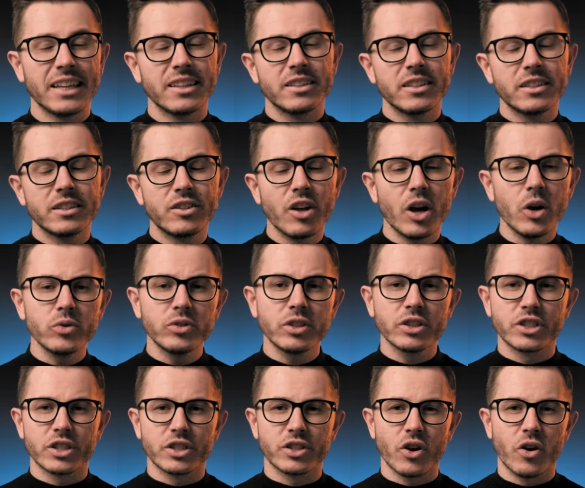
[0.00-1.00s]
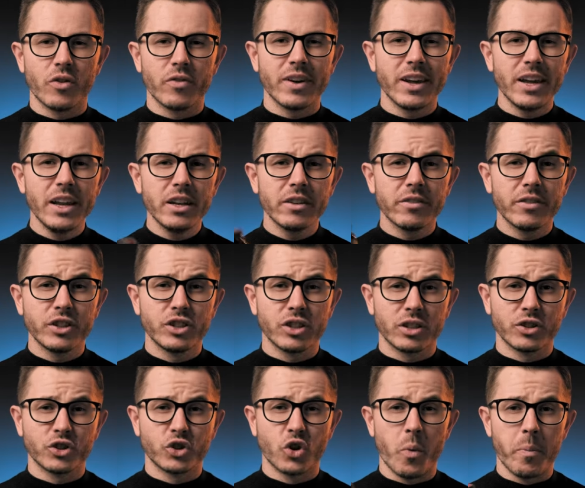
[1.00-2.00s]
the dosages of
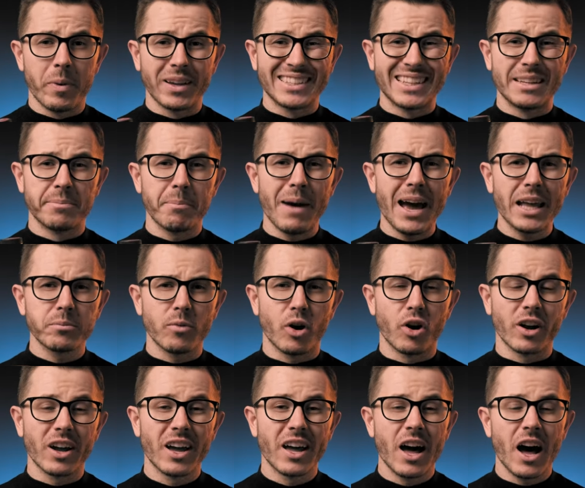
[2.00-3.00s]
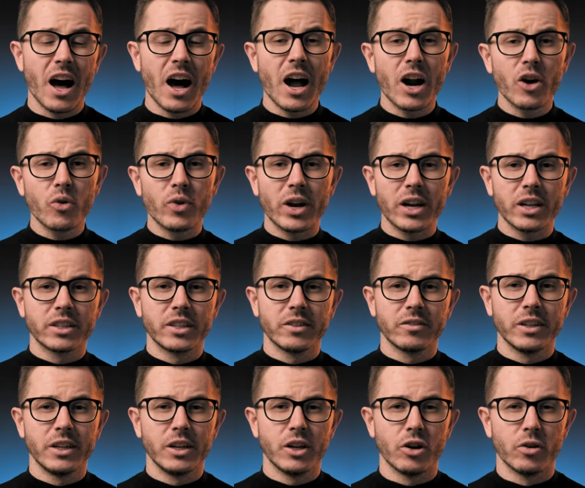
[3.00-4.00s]
individual nootropics in Mad Monk are
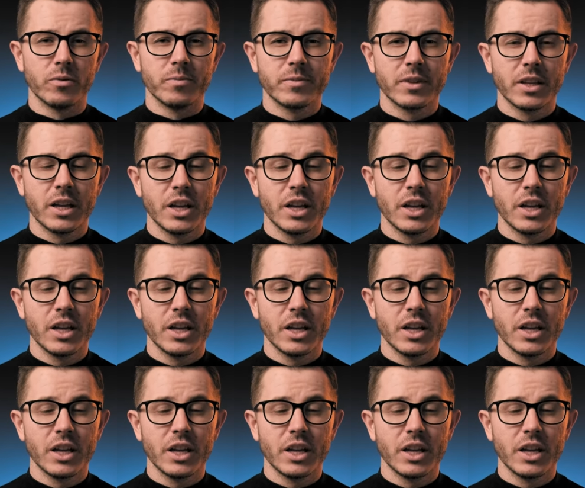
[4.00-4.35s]
relatively low,